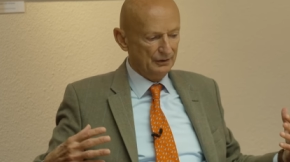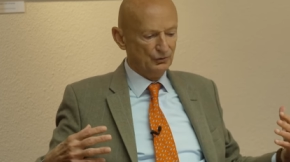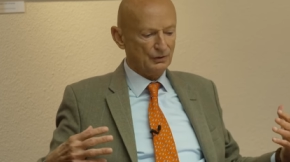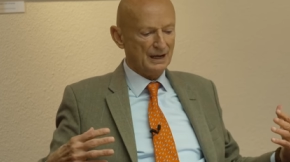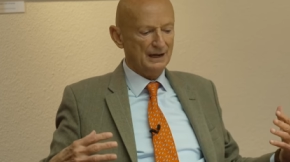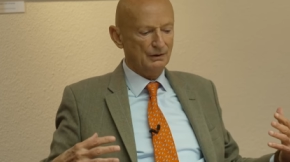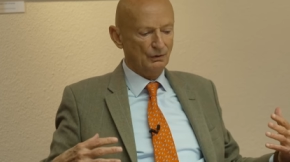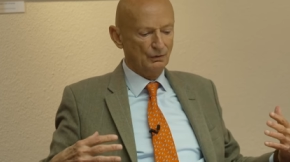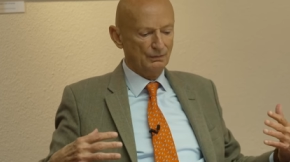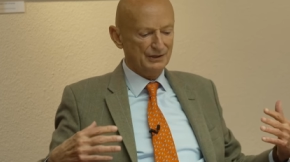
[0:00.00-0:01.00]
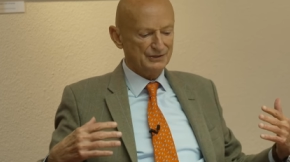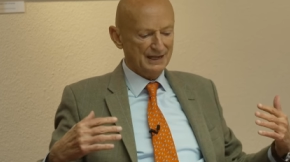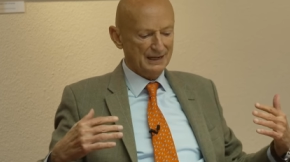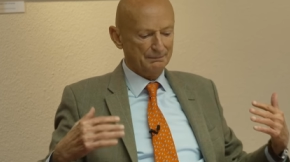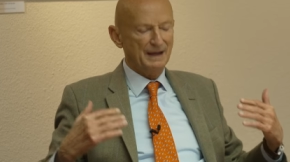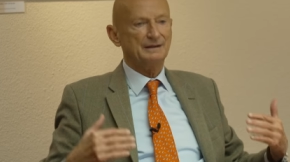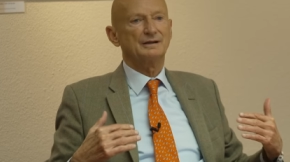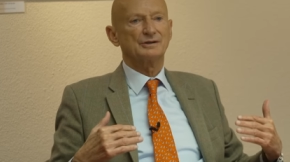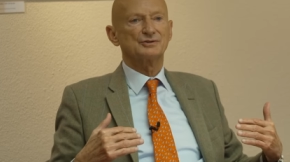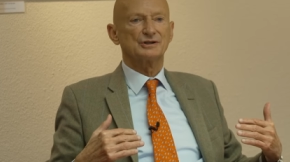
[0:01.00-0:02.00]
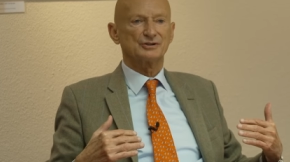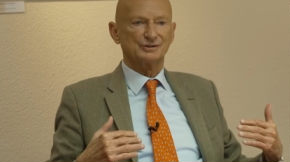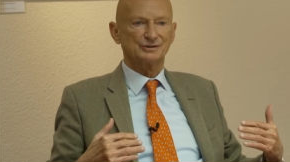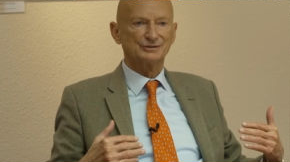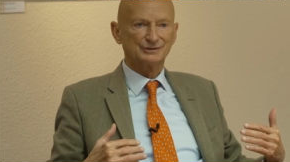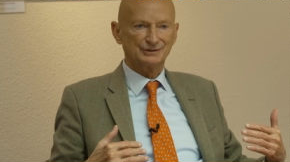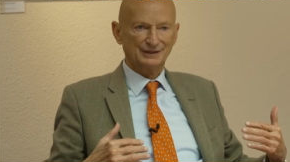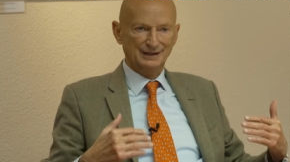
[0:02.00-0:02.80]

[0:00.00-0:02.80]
you can always take better decisions